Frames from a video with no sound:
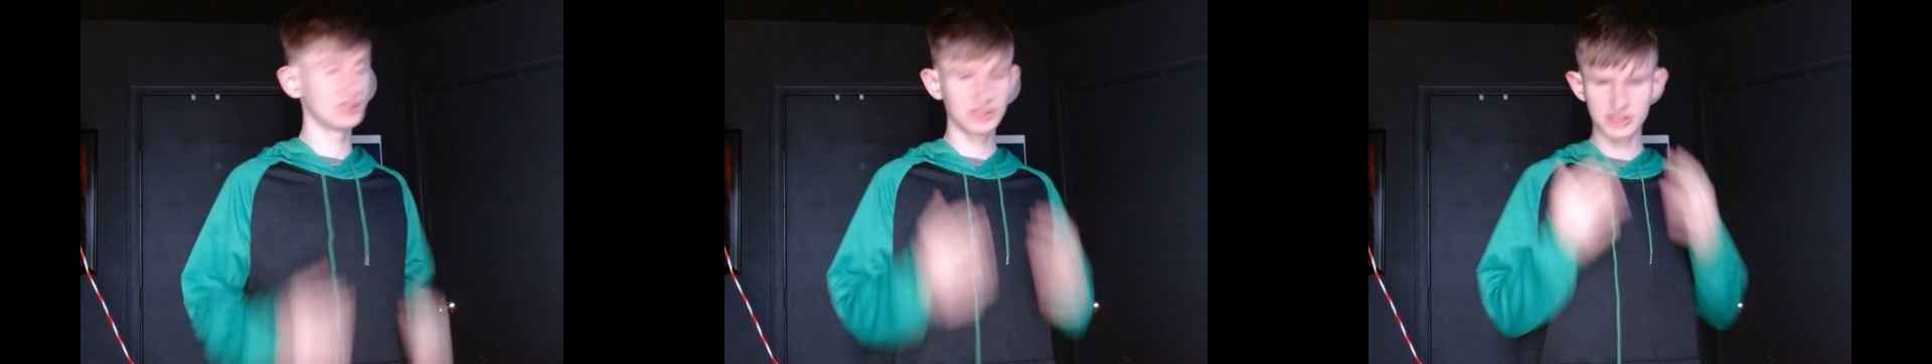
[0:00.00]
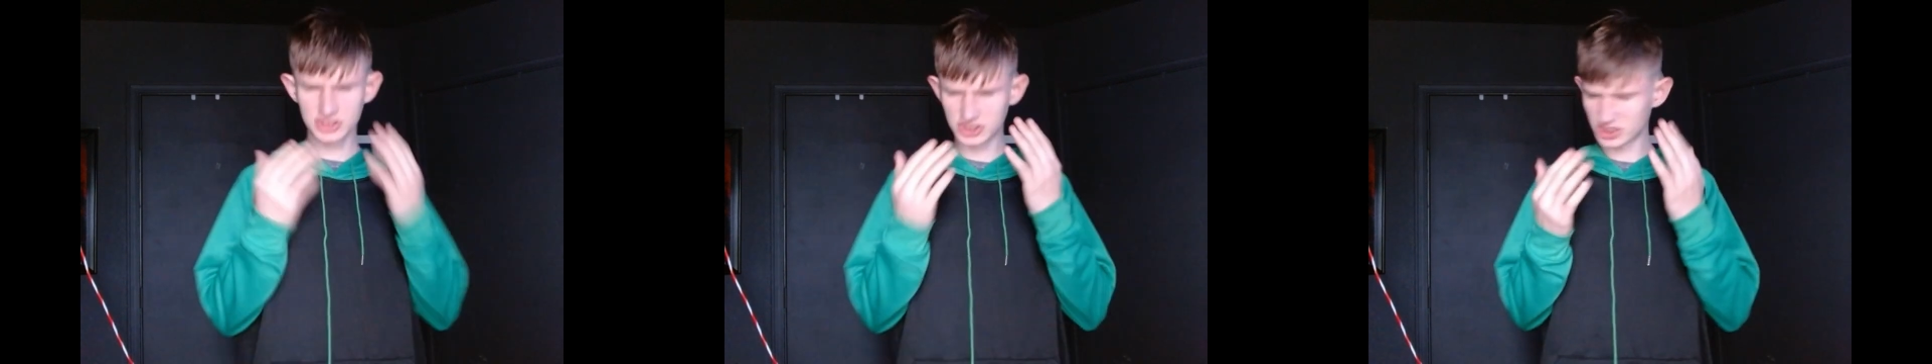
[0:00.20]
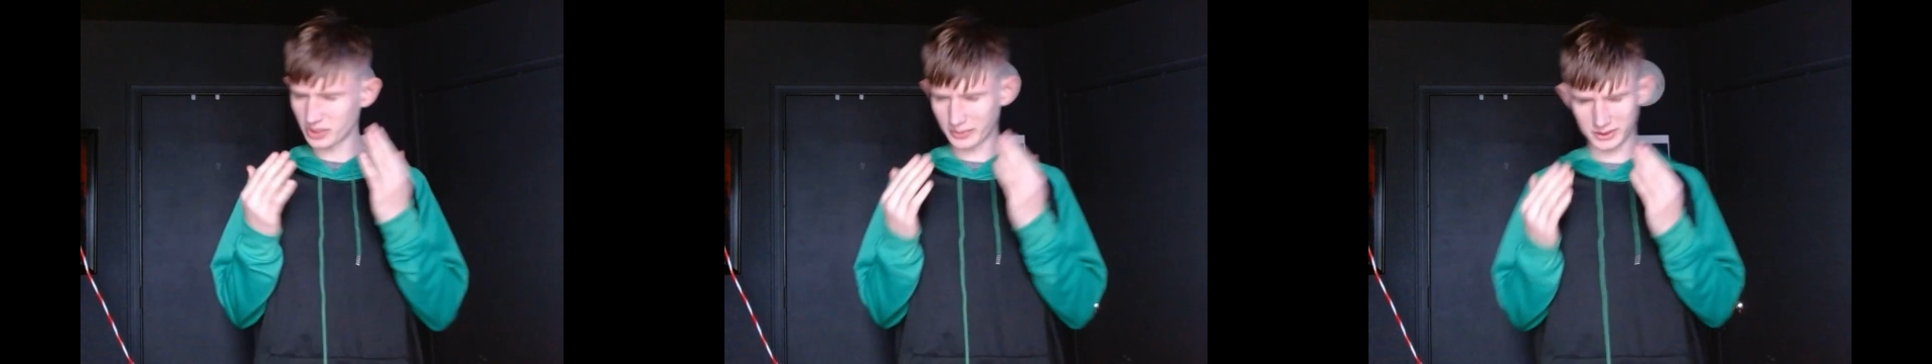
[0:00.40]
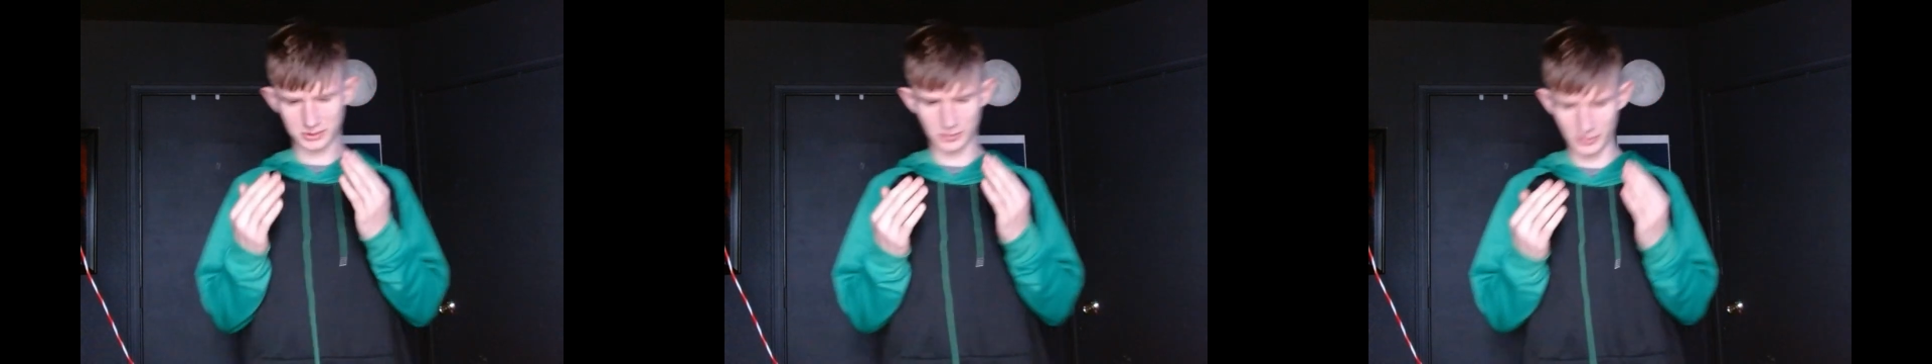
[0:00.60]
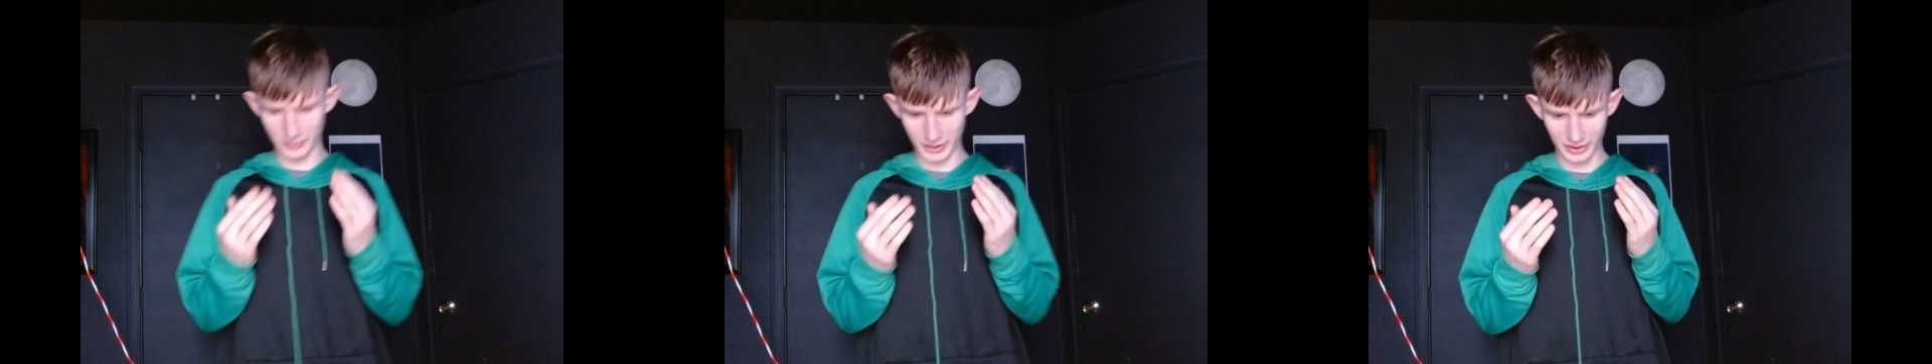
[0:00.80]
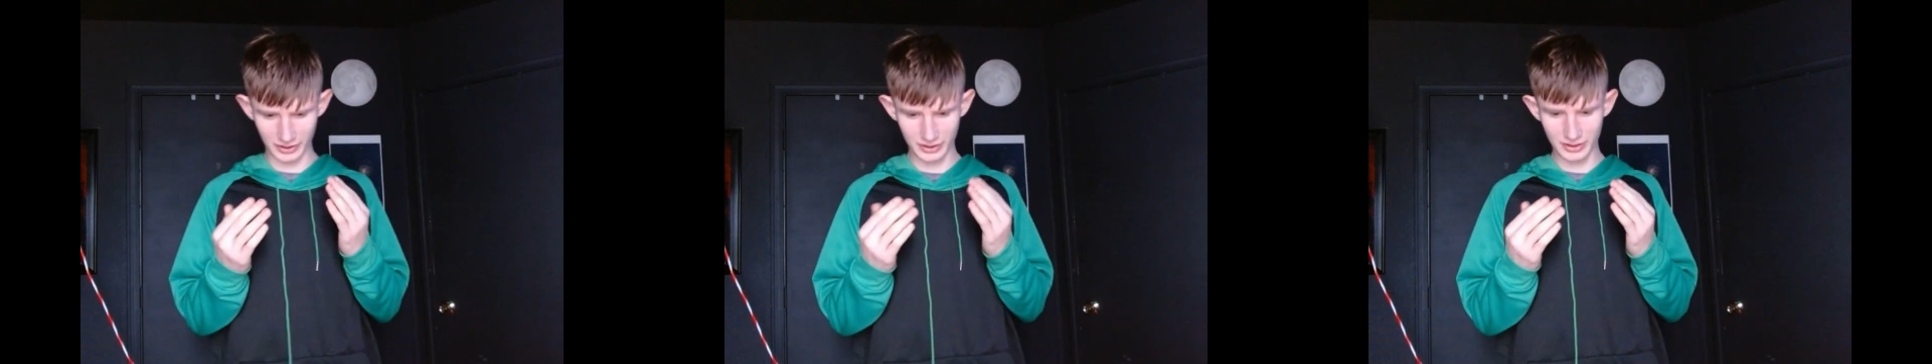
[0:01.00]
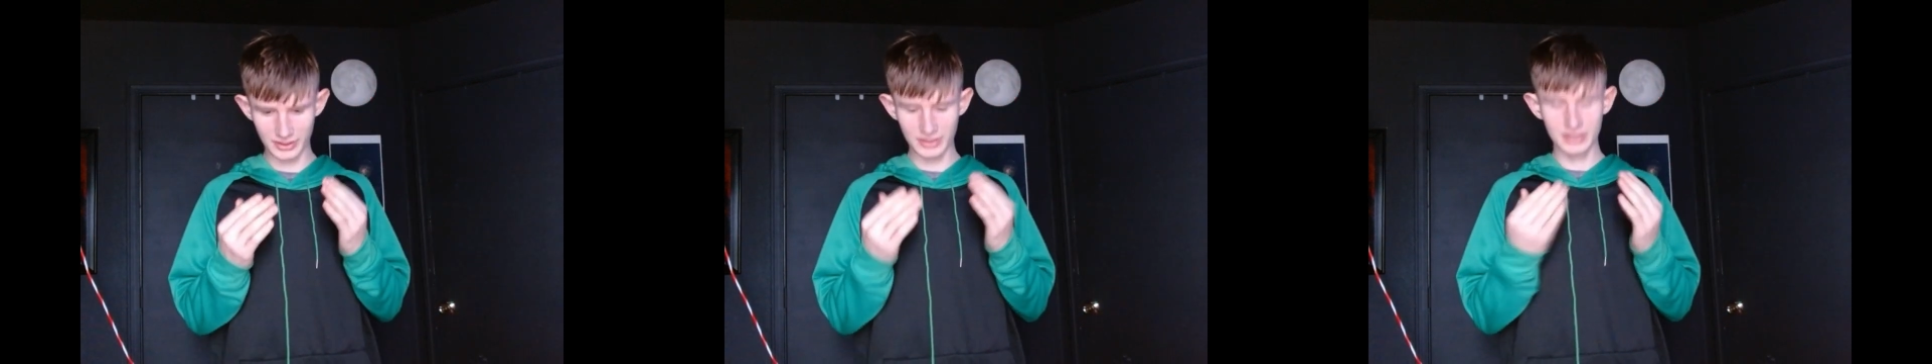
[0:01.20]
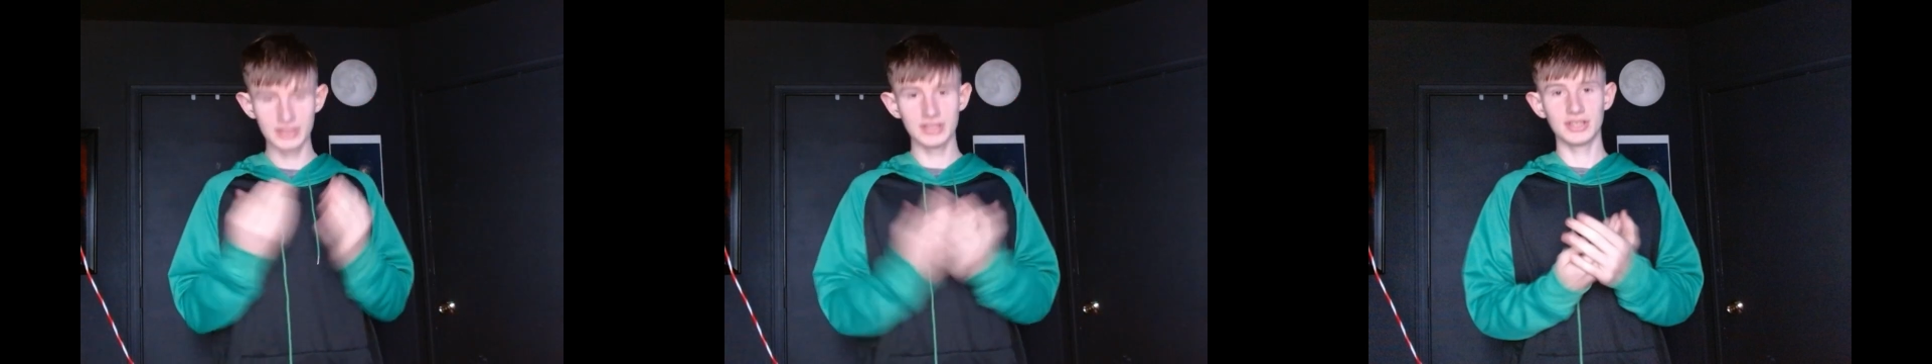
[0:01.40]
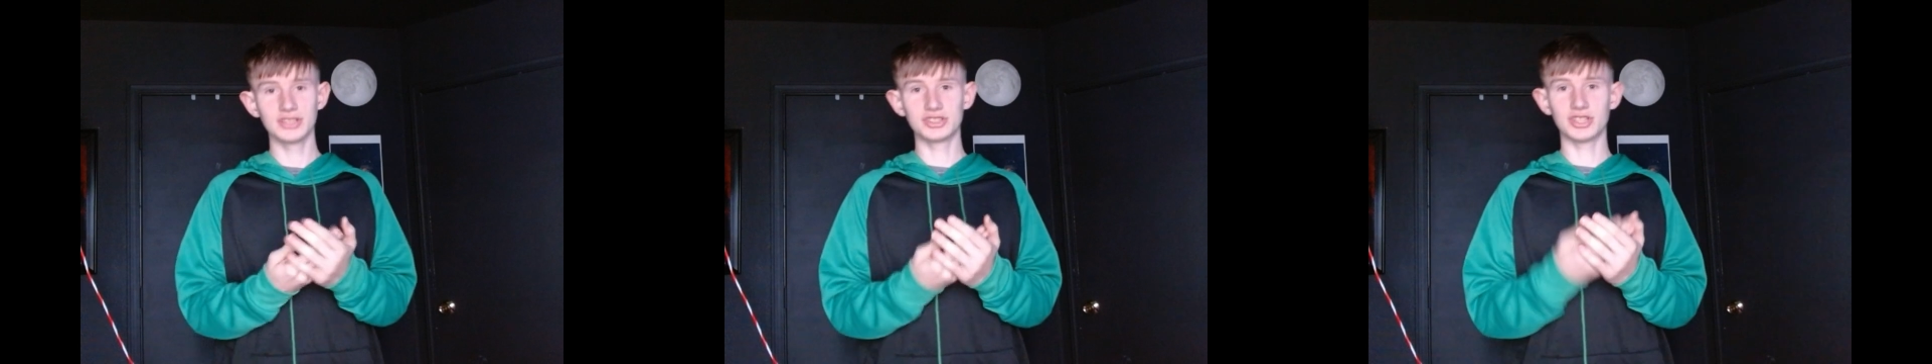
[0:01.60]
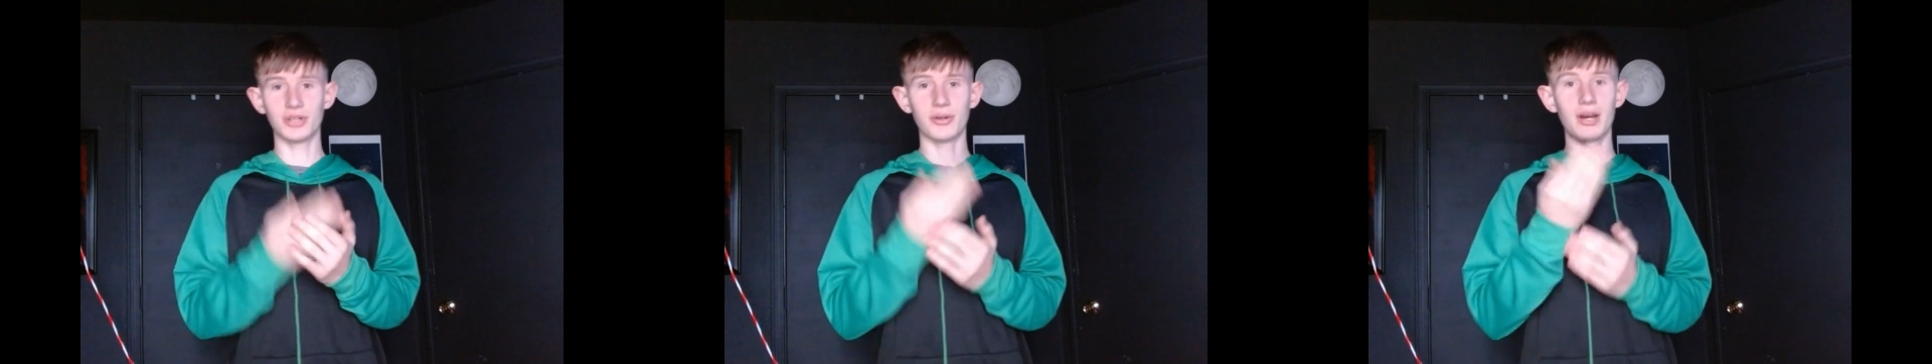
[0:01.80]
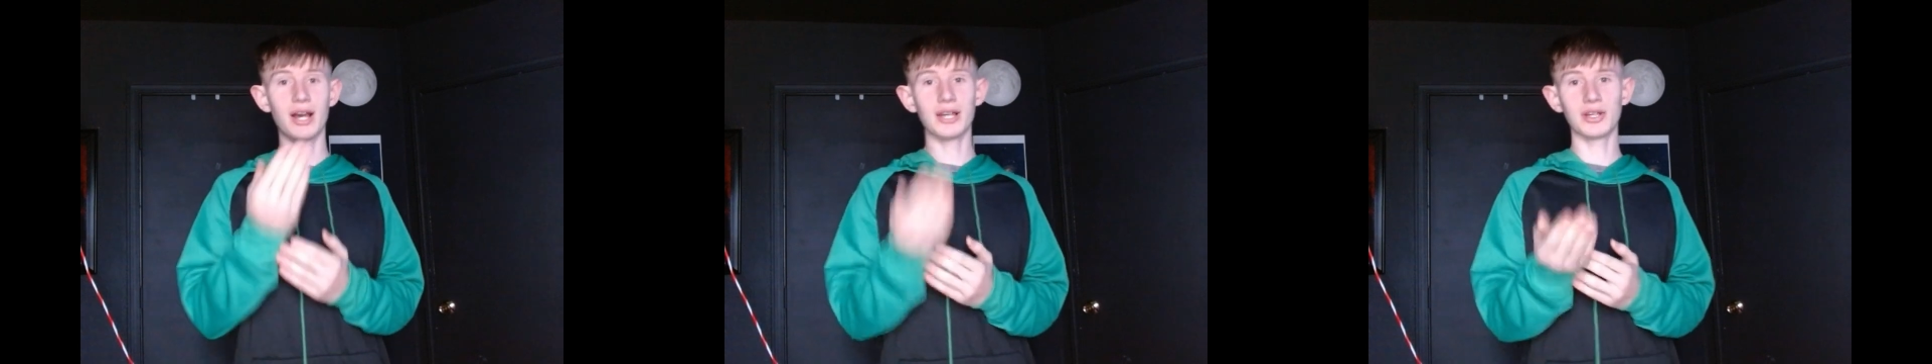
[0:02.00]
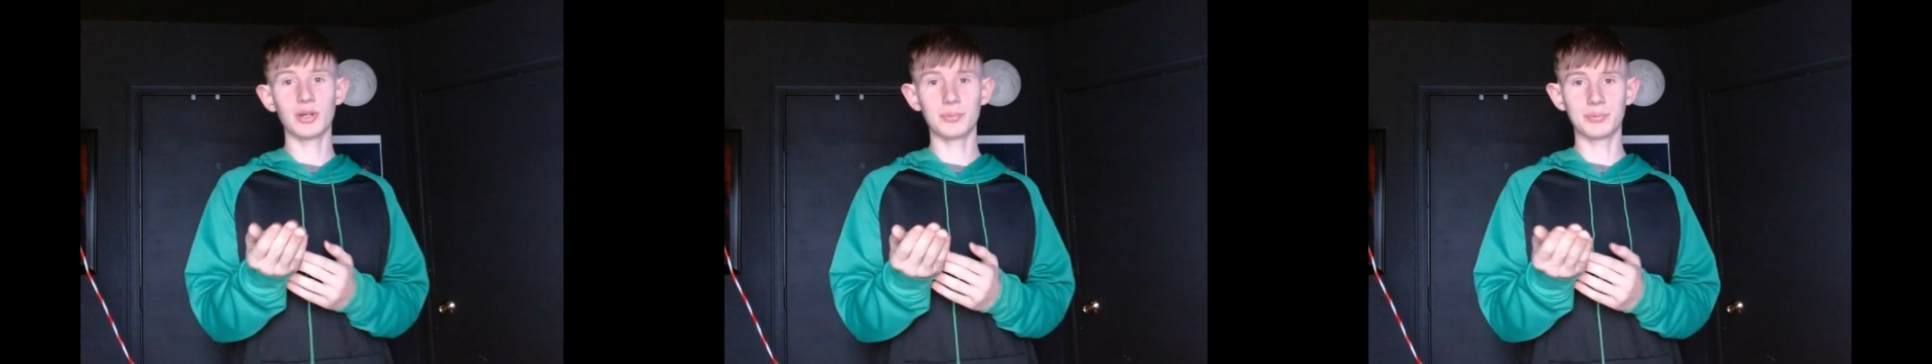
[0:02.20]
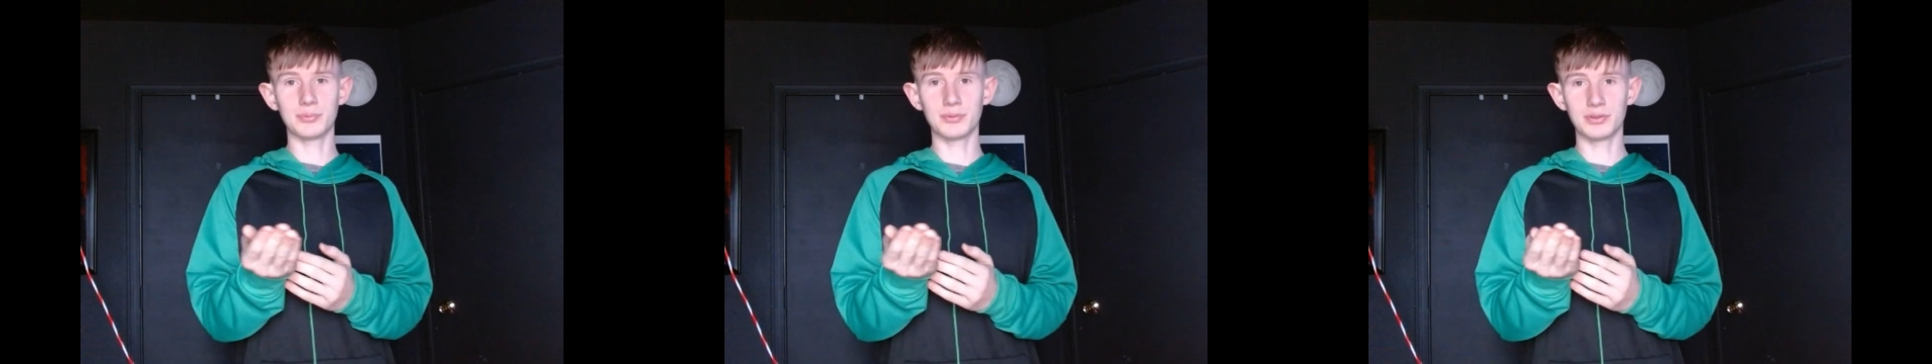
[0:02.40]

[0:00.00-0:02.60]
So much more better. So I hope